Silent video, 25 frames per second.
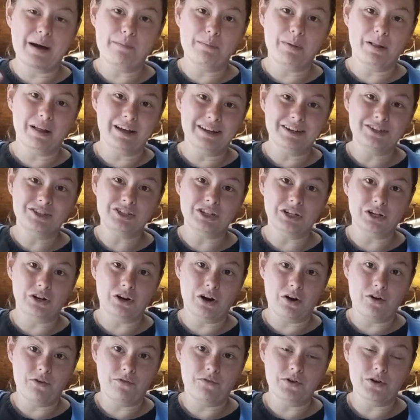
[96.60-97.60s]
place to
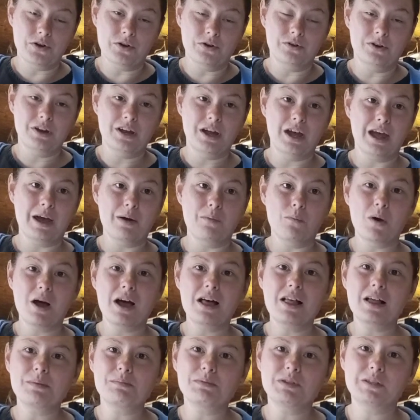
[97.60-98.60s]
grow food. And
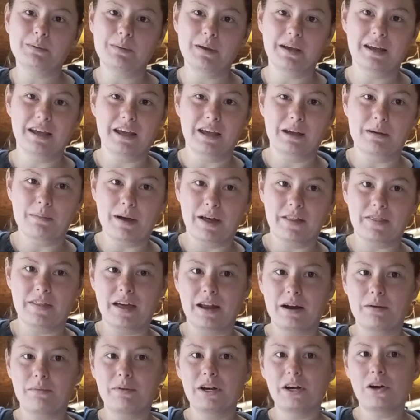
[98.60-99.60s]
while I'm speaking about
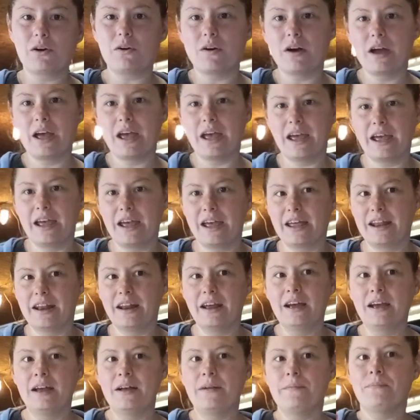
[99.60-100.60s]
that, I want to go ahead
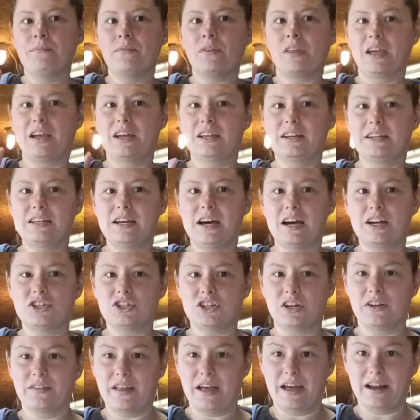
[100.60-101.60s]
and touch
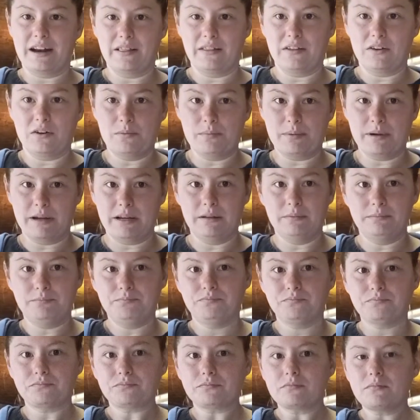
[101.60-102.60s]
on that a little bit.
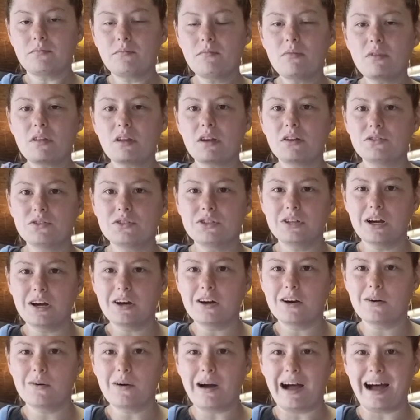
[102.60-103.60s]

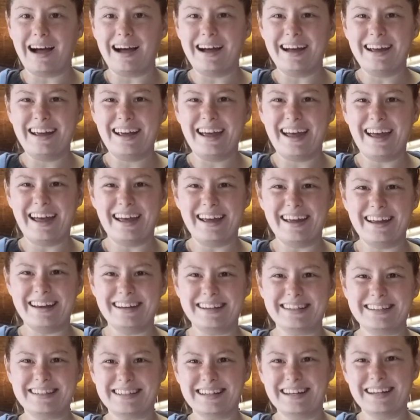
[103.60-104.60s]
So I
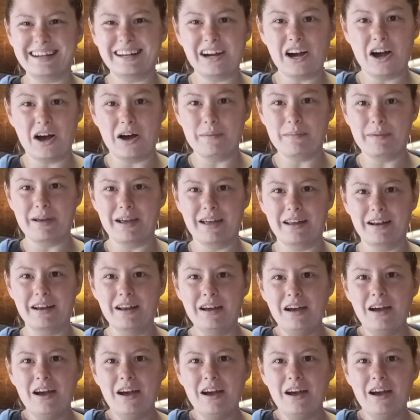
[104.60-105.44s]
had seen a comment